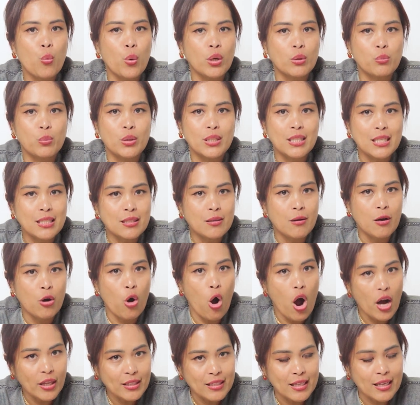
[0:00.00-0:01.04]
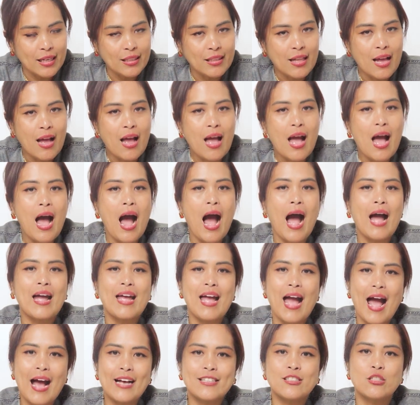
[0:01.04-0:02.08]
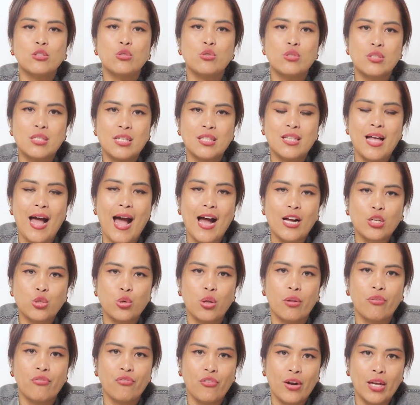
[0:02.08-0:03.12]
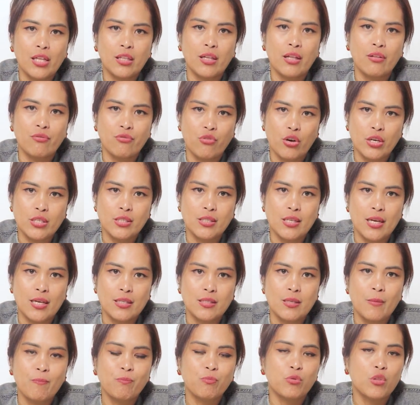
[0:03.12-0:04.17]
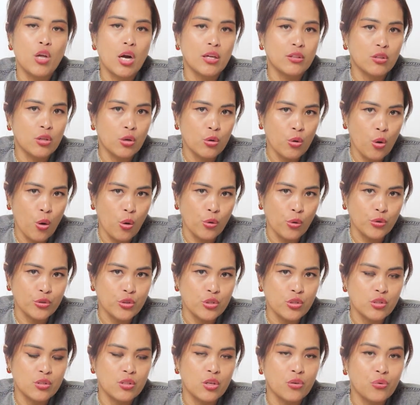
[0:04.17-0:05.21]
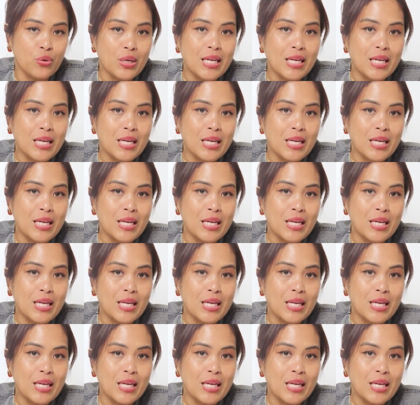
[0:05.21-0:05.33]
When we did the audit, I asked to see the actual freight invoices, not the quotes, the